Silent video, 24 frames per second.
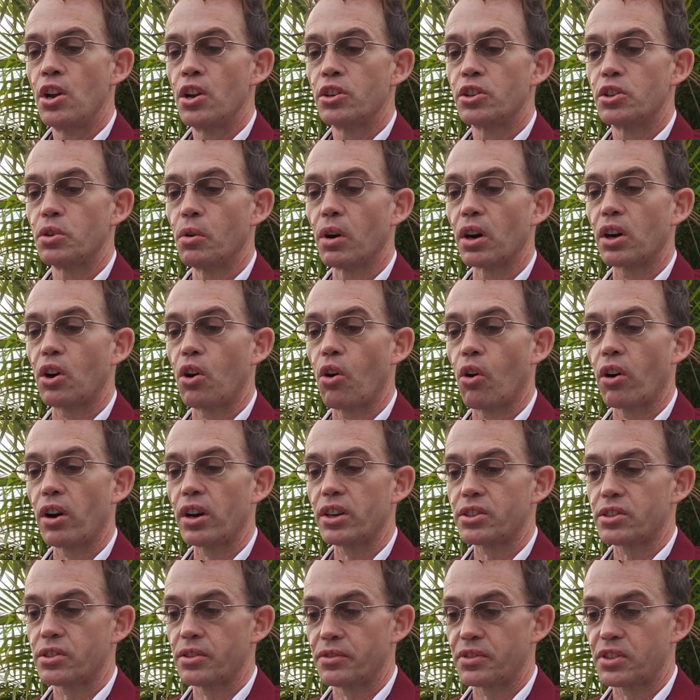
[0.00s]
To a
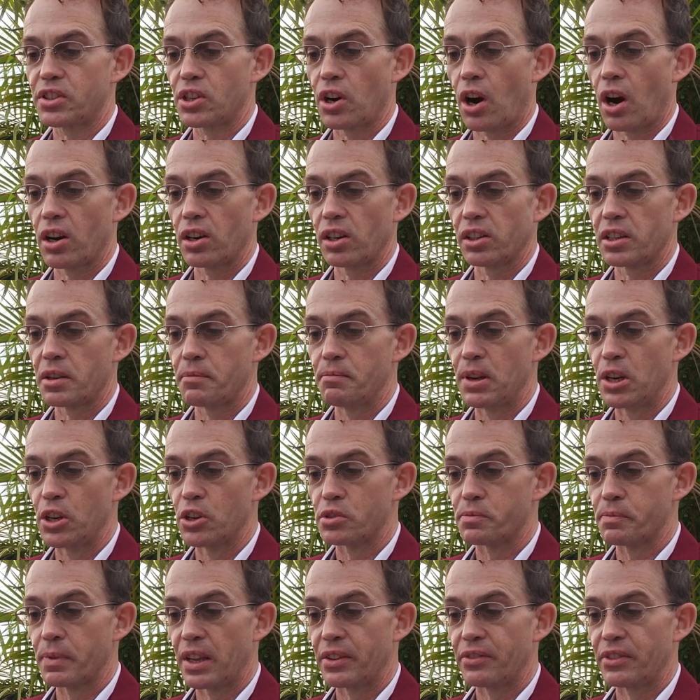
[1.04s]
chorus of startled
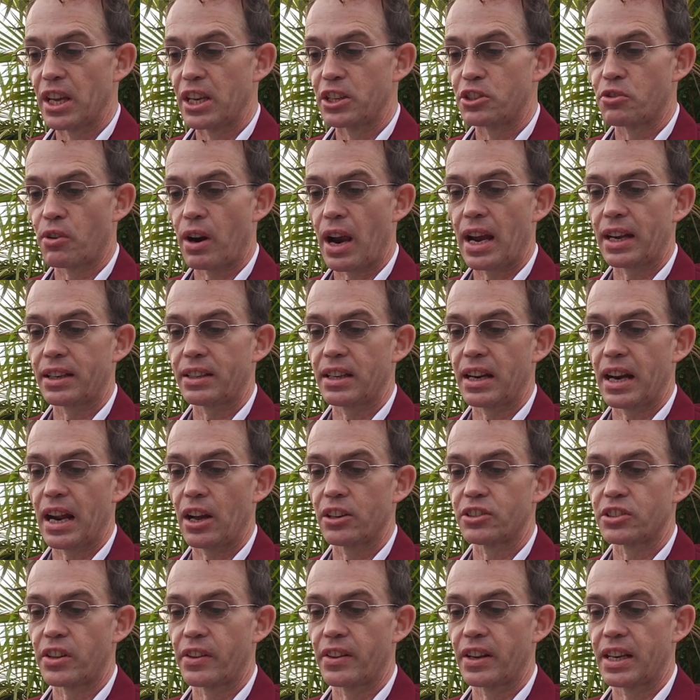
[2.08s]
amusement, they dragged it
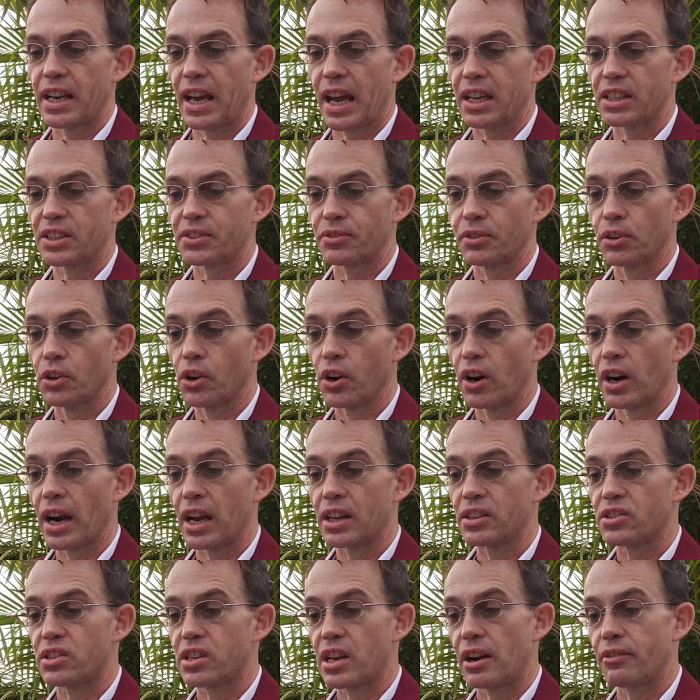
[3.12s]
out to the dance floor,
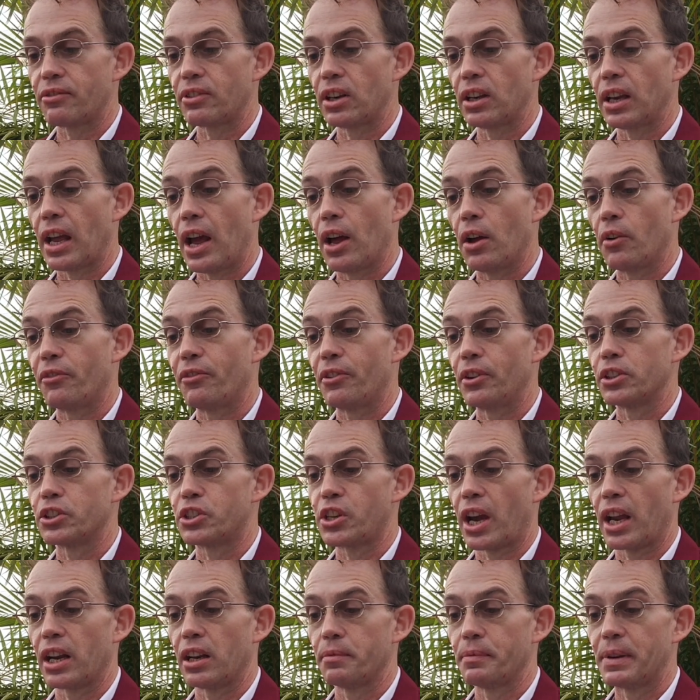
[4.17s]
and several helpful
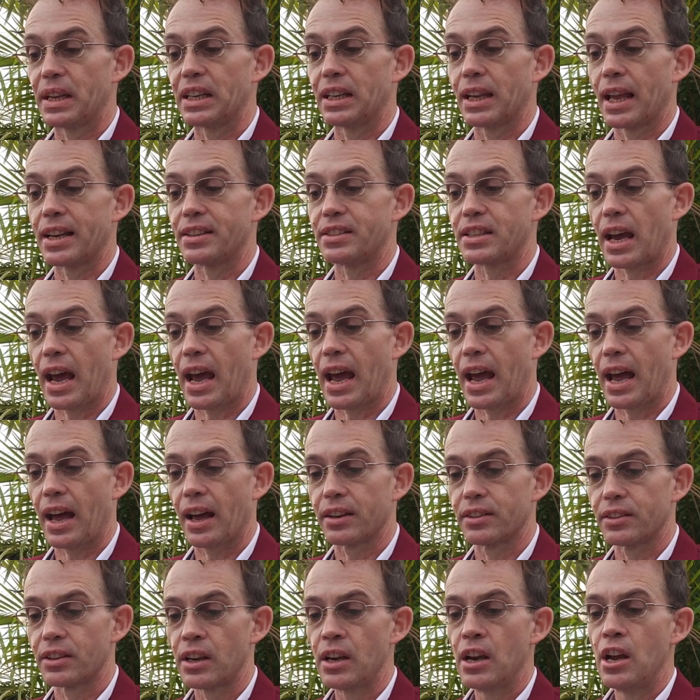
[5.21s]
gentlemen lent a
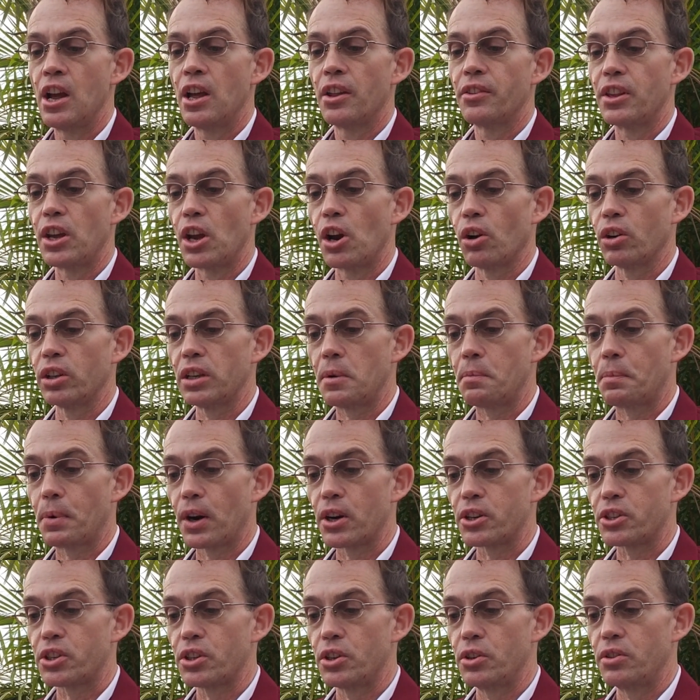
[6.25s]
hand. The only
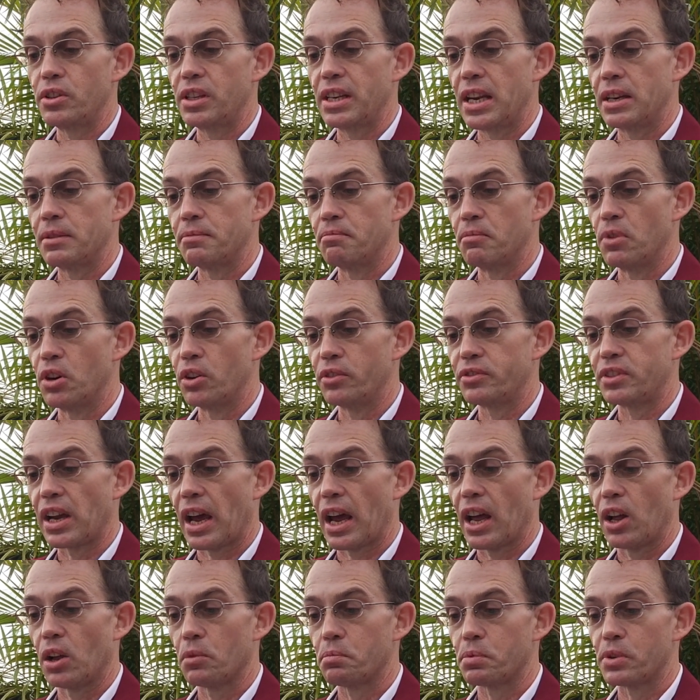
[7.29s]
person who didn't move to
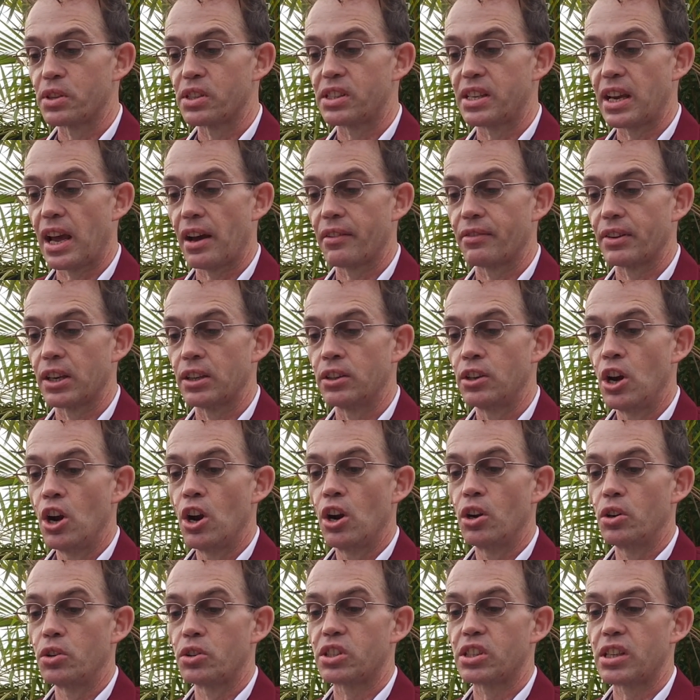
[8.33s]
help was Devon,
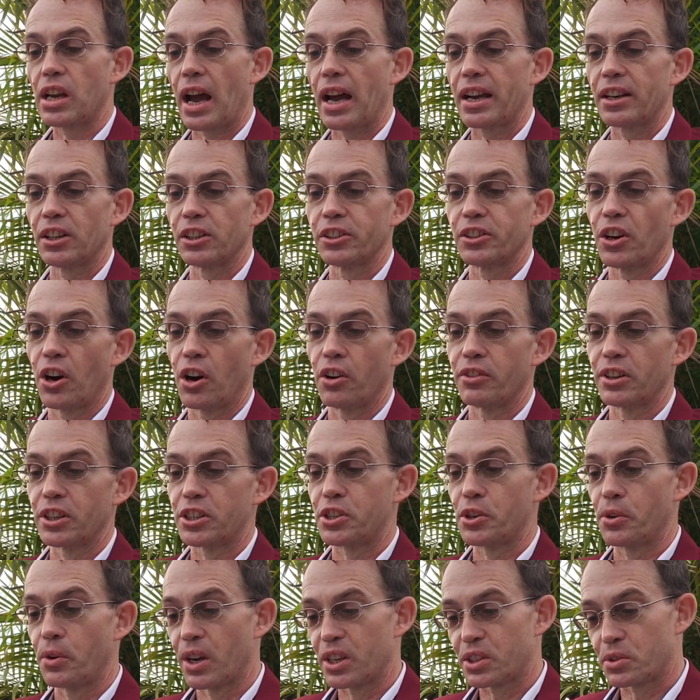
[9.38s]
who sidled over
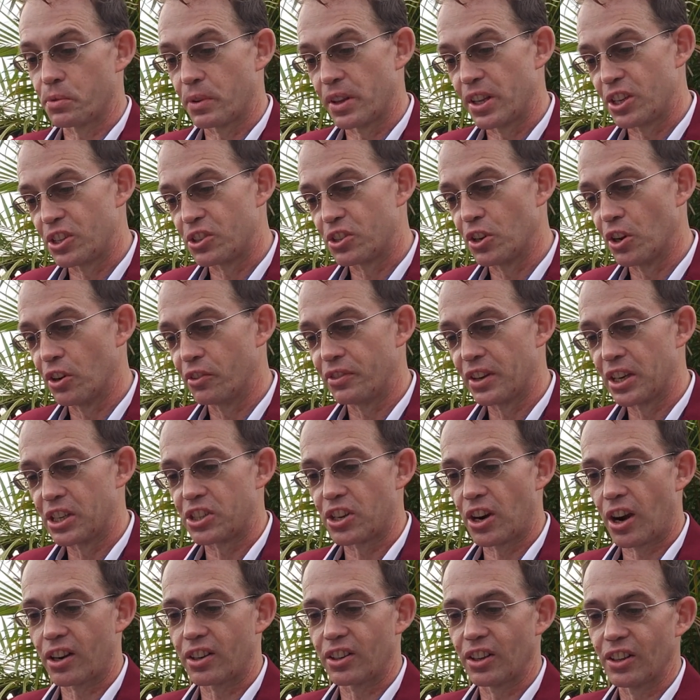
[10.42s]
to us with his goofy
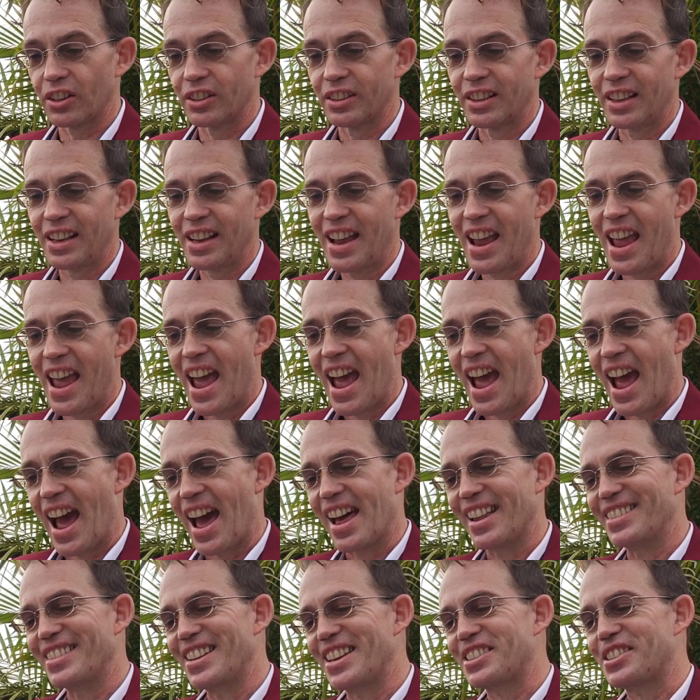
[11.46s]
chuckle.
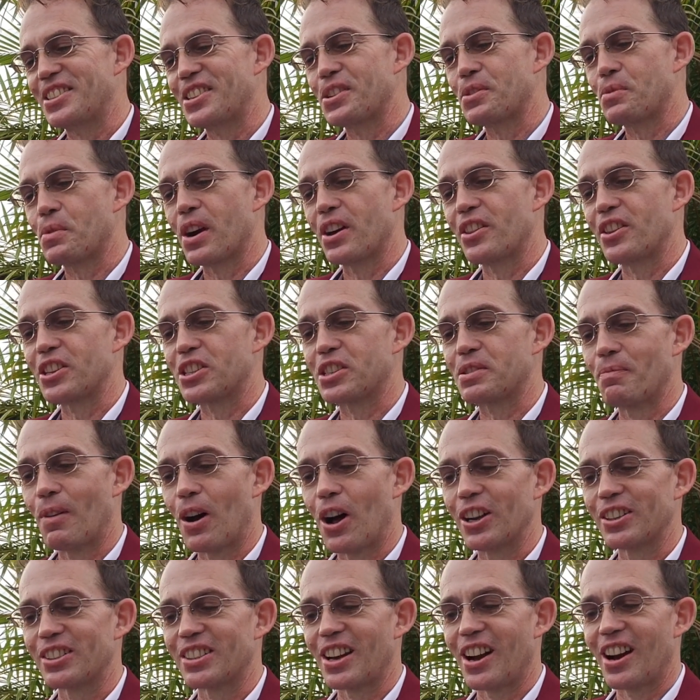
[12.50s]
"And this is where the
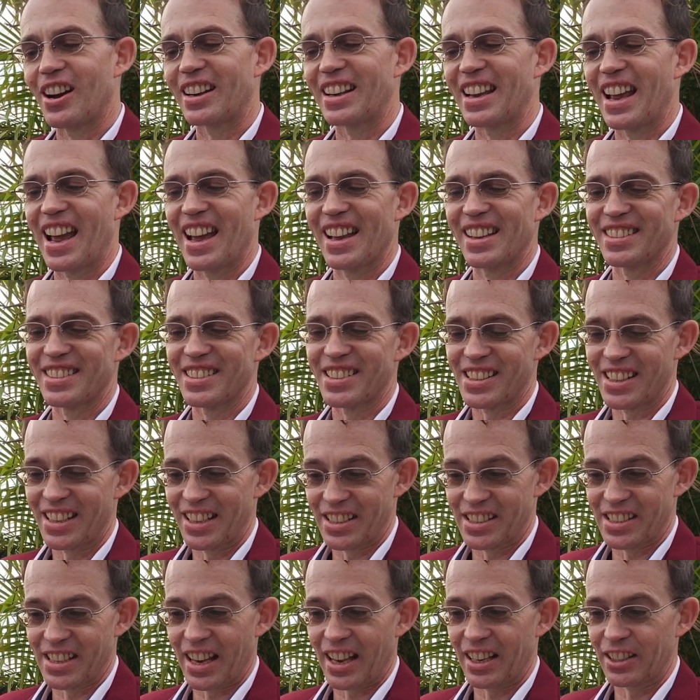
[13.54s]
small talk ends,"
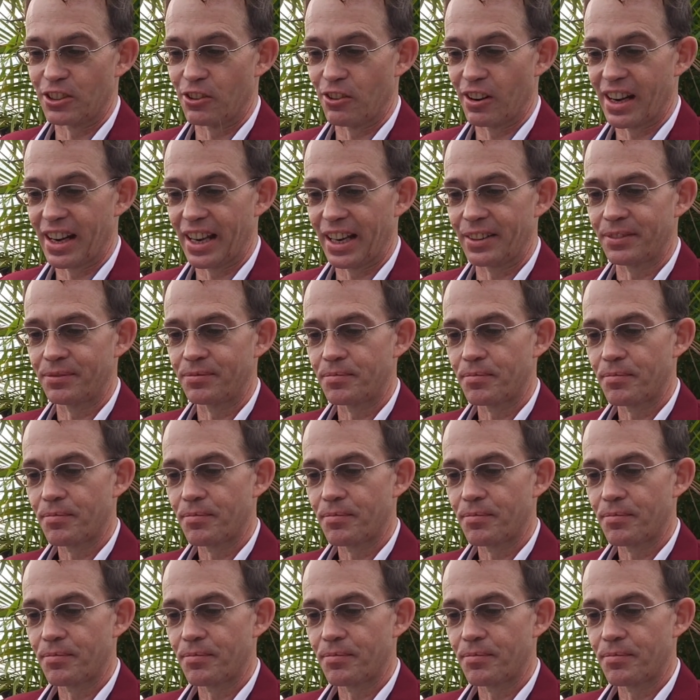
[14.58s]
he said, grinning.